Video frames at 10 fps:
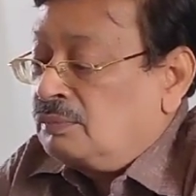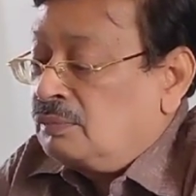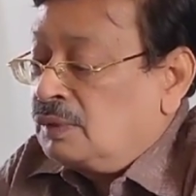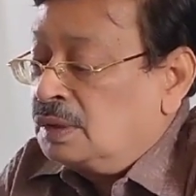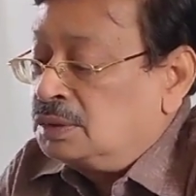
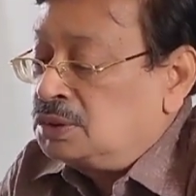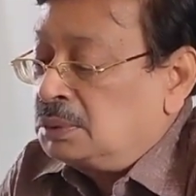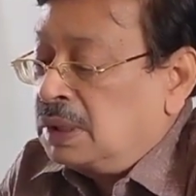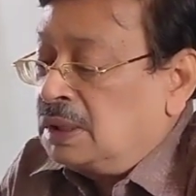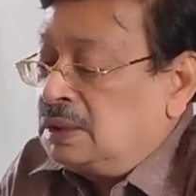
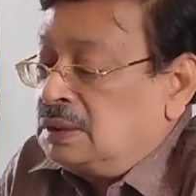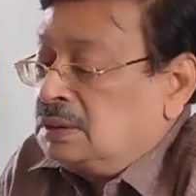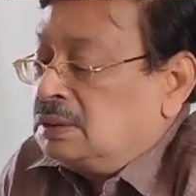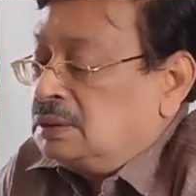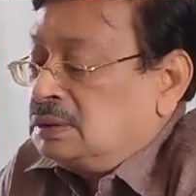usually
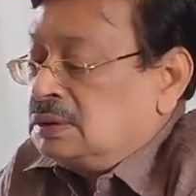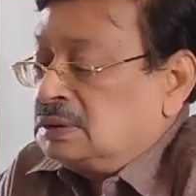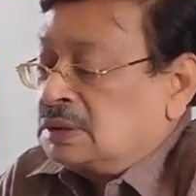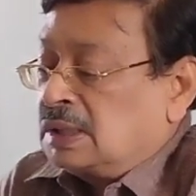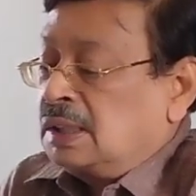
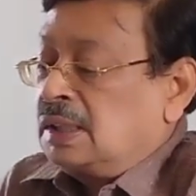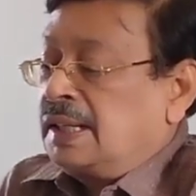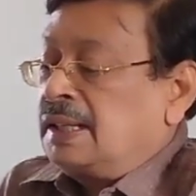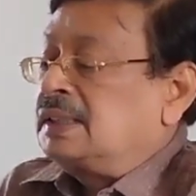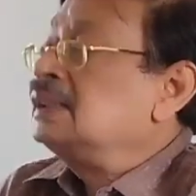certain
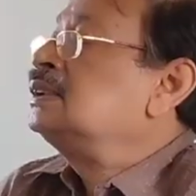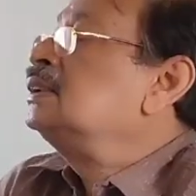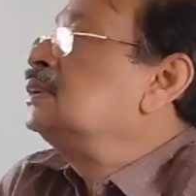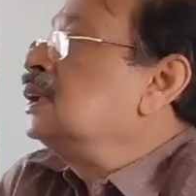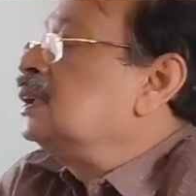
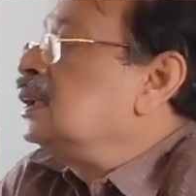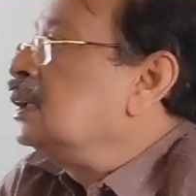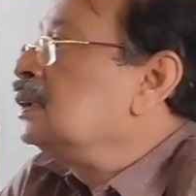characteristics are there.